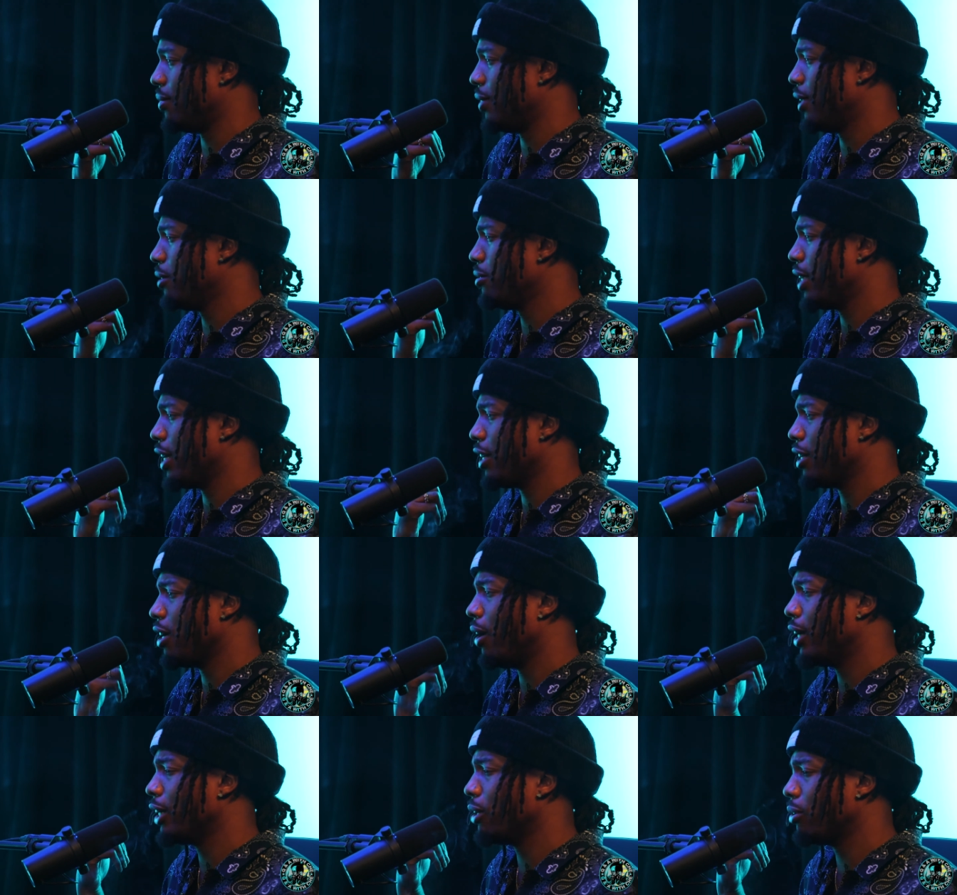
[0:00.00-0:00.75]
he was like,
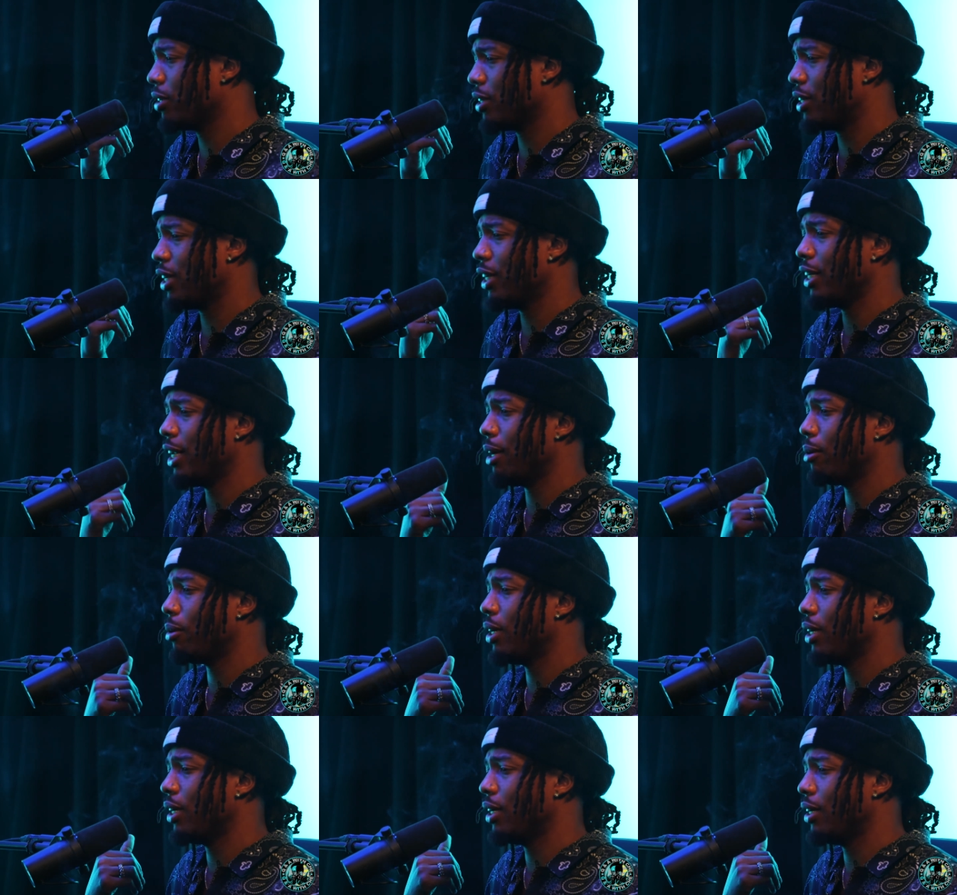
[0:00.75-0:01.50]
yo, I know this kid that
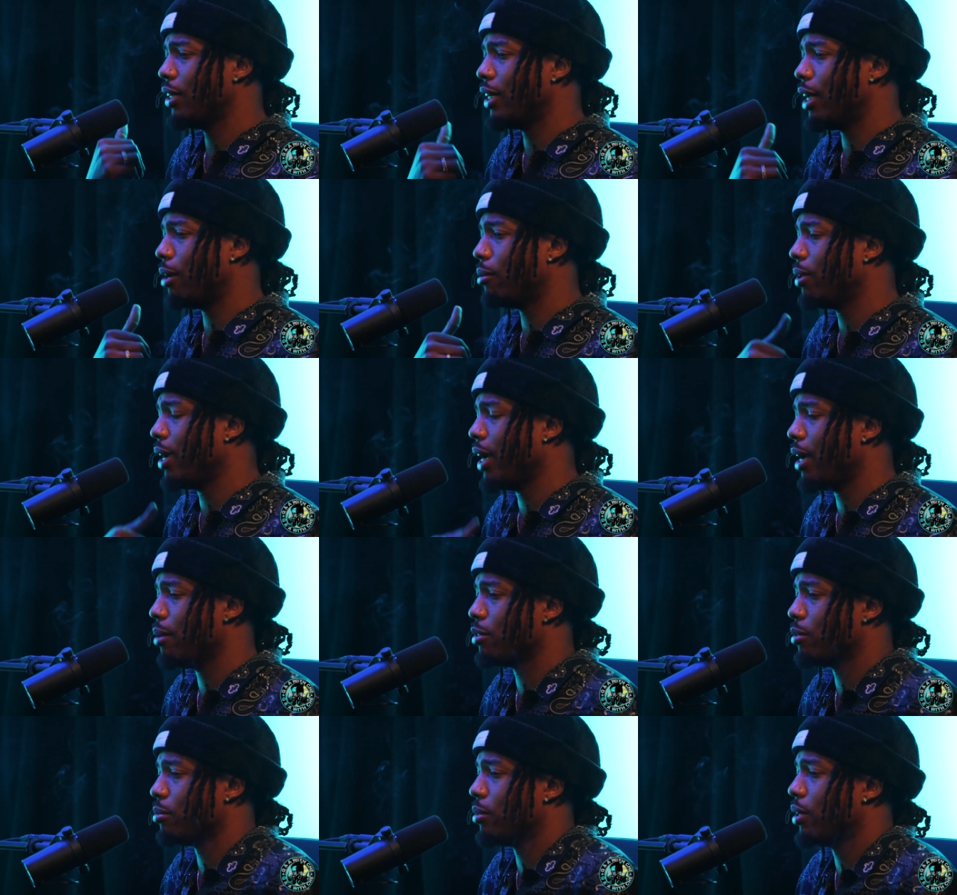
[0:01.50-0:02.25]
uh, that
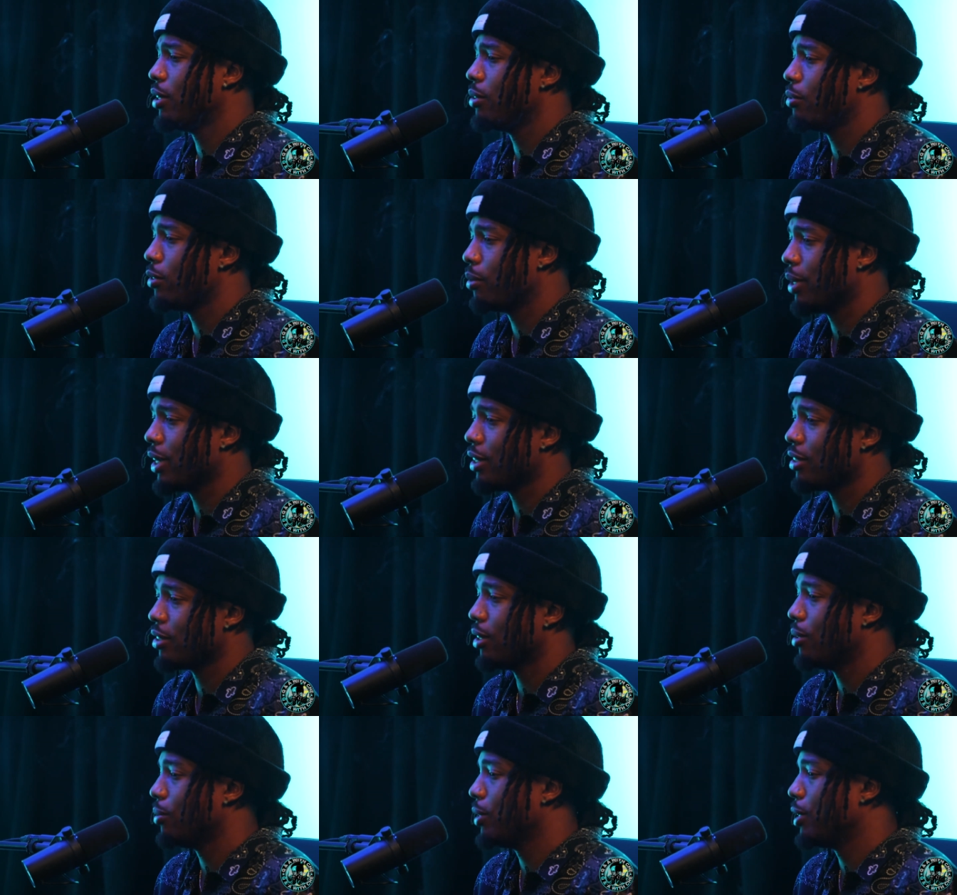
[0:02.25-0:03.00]
raps, bro. You want to make a
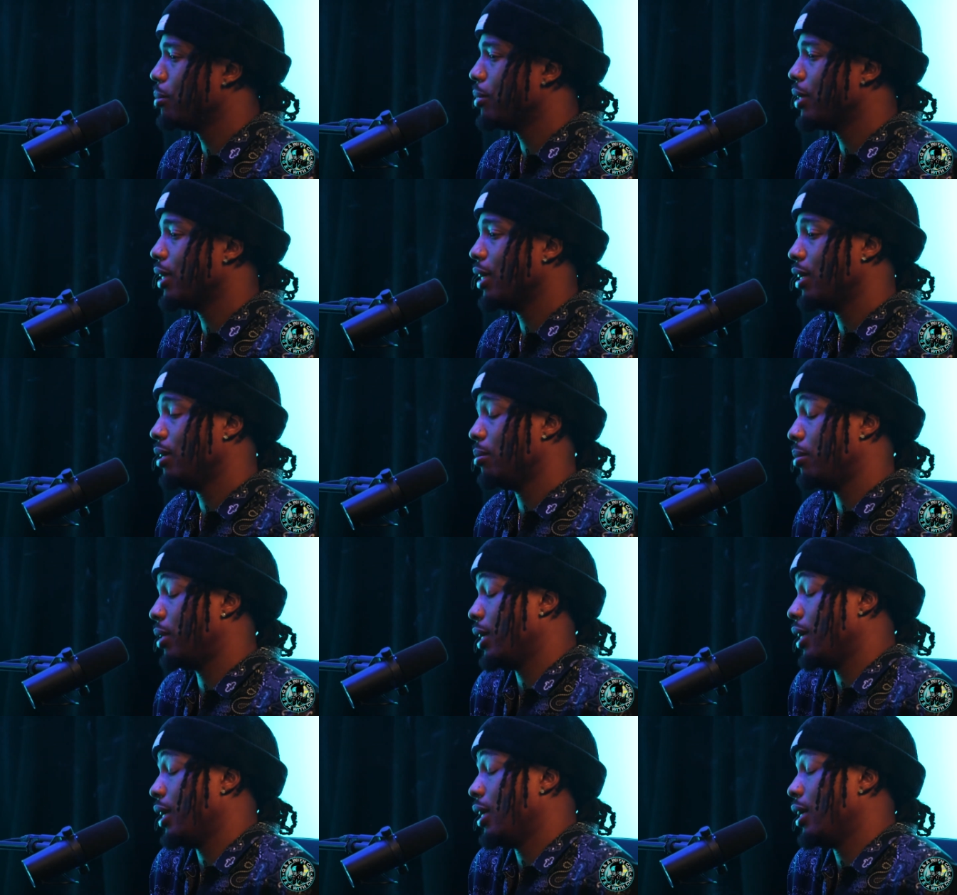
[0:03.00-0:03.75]
song with him tonight?
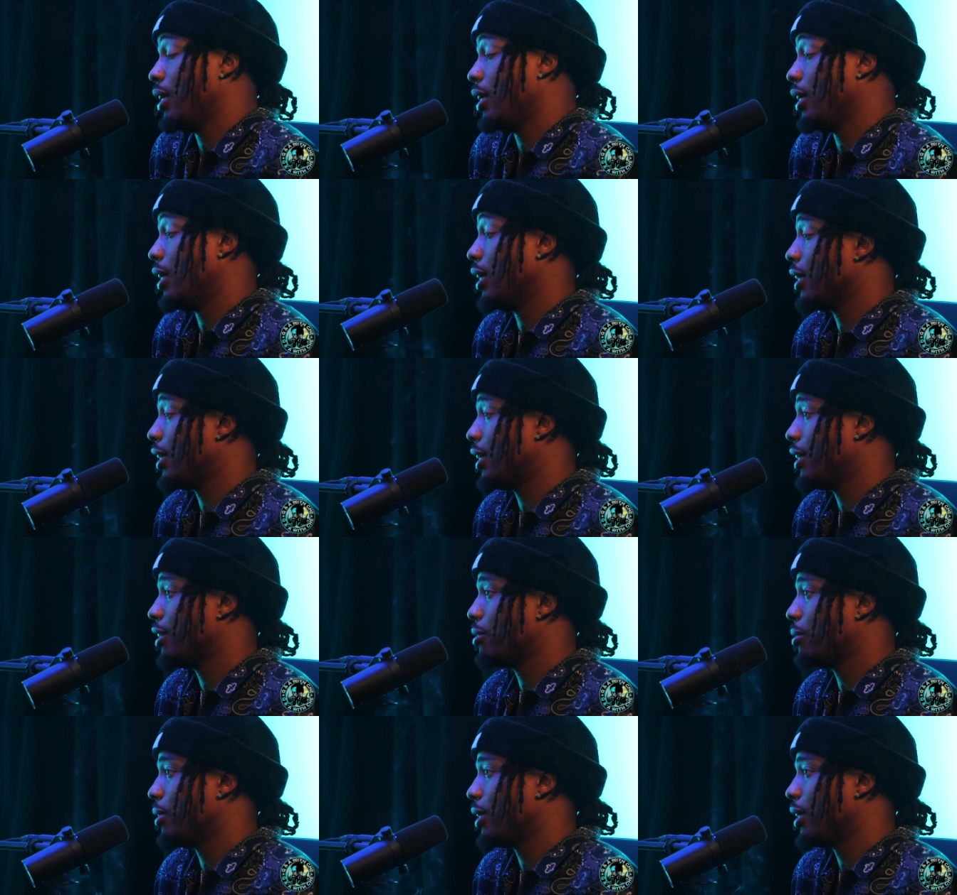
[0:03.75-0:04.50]
I'm like, all right, I
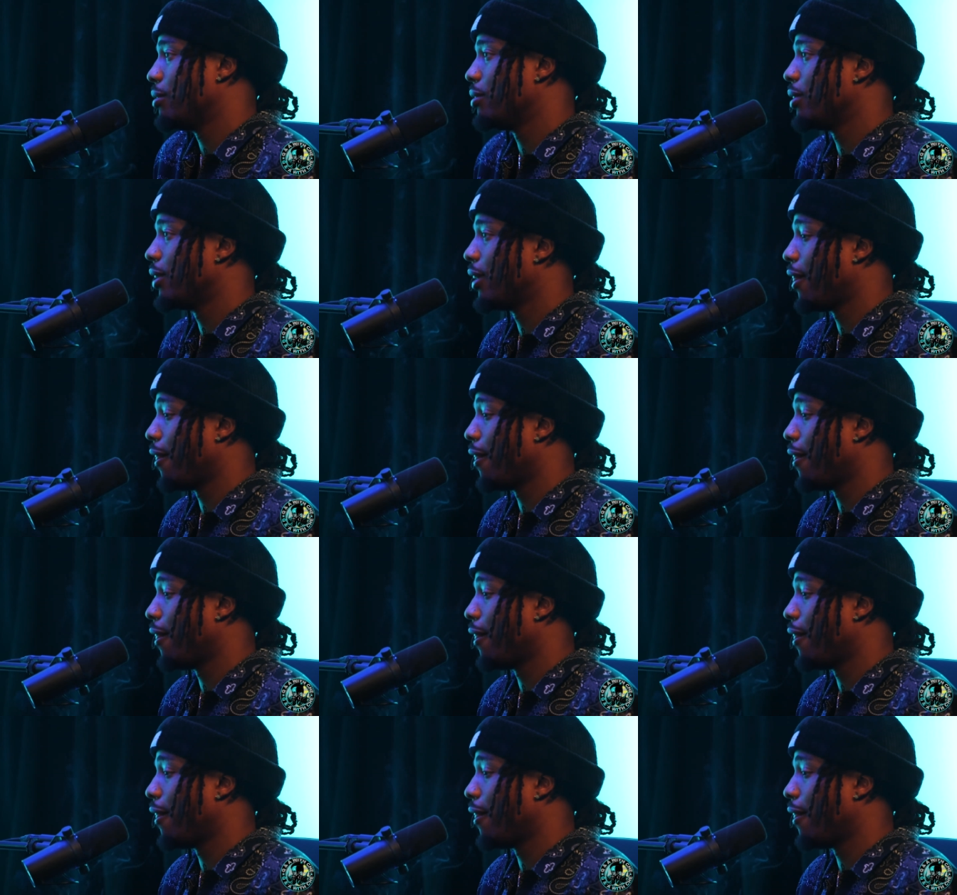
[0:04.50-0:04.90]
guess, whatever.